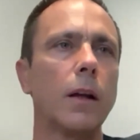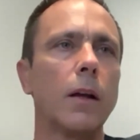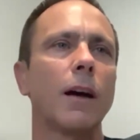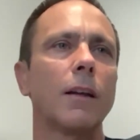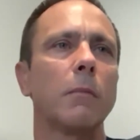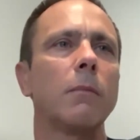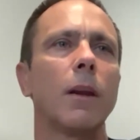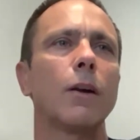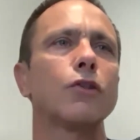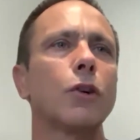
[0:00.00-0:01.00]
If I had a
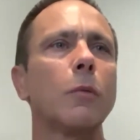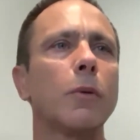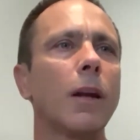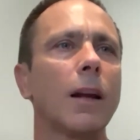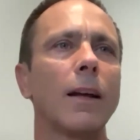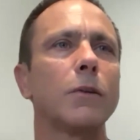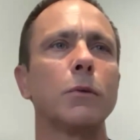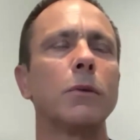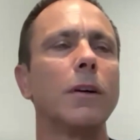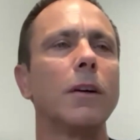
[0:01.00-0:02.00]
larger company, I like
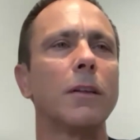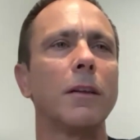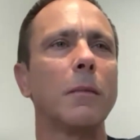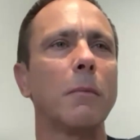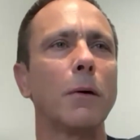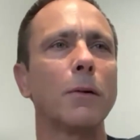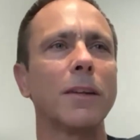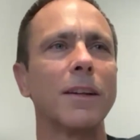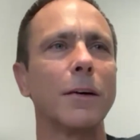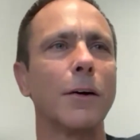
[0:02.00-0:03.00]
to think
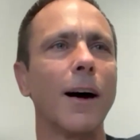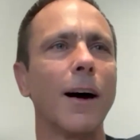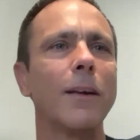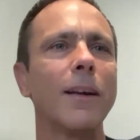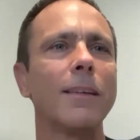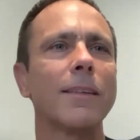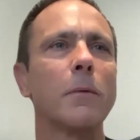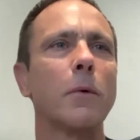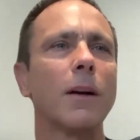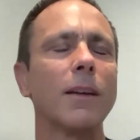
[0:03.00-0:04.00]
about you know hiring is
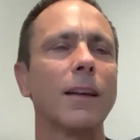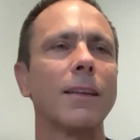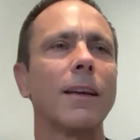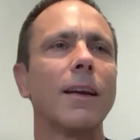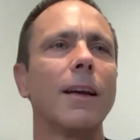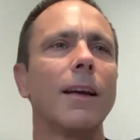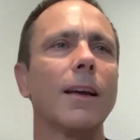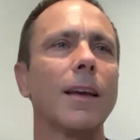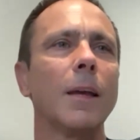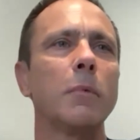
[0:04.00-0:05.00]
someone that
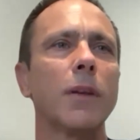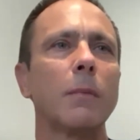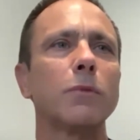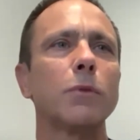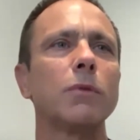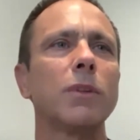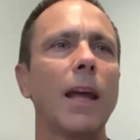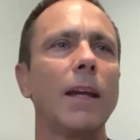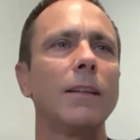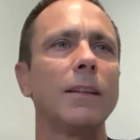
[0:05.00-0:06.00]
keeps up to
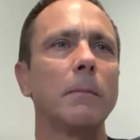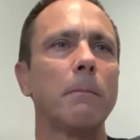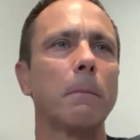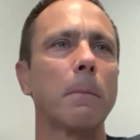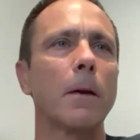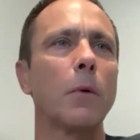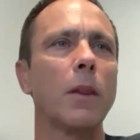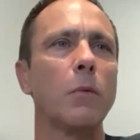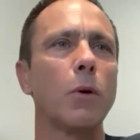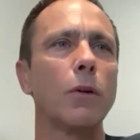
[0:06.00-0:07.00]
date
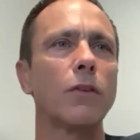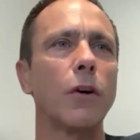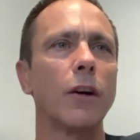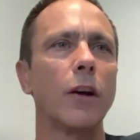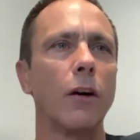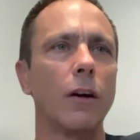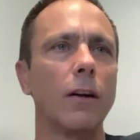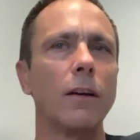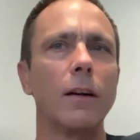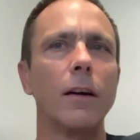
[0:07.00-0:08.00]
with what's going
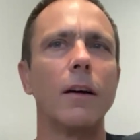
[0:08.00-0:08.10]
on.